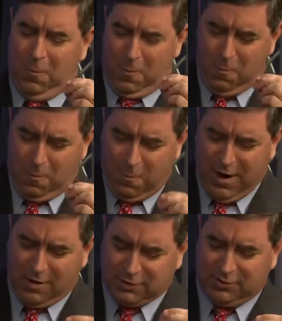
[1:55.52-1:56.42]

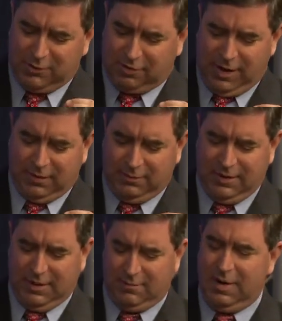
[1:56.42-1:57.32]
Where should the priority
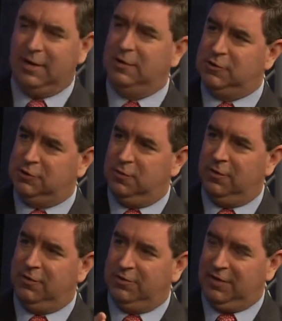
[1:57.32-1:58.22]
be in making
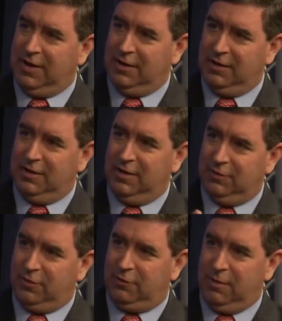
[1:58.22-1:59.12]
sure the state
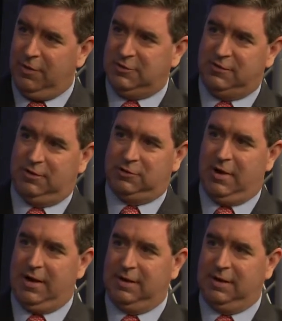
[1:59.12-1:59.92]
is on the right budgetary track?